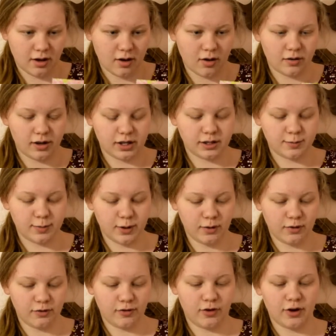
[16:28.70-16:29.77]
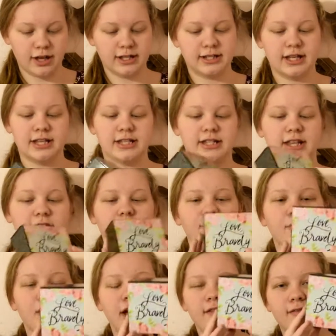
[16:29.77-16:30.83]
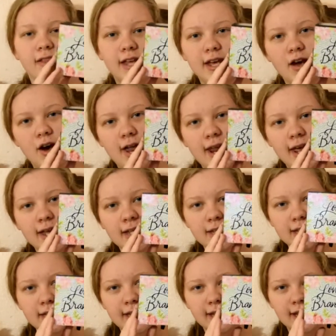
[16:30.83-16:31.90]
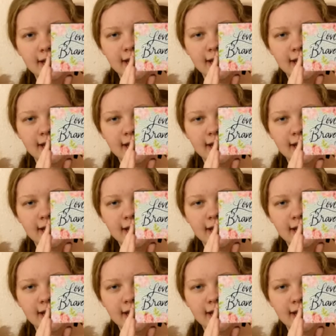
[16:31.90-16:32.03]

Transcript: Oh, that's beautiful. It says Love Bravely on it.